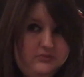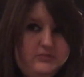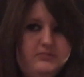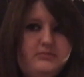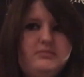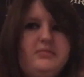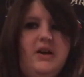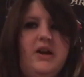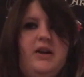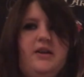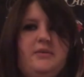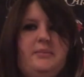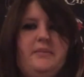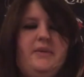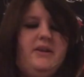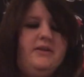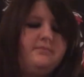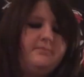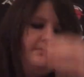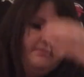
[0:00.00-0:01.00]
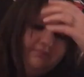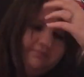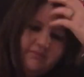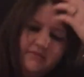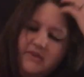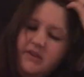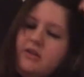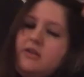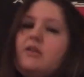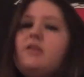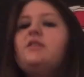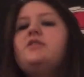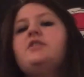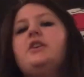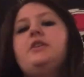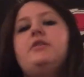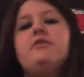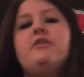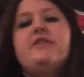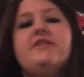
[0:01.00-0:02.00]
Oops, pardon me.
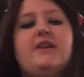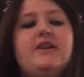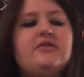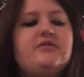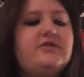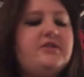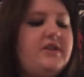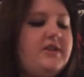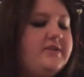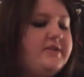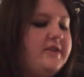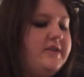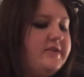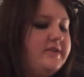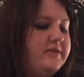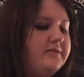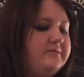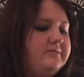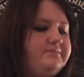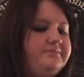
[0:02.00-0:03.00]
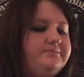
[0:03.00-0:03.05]
January tax return season.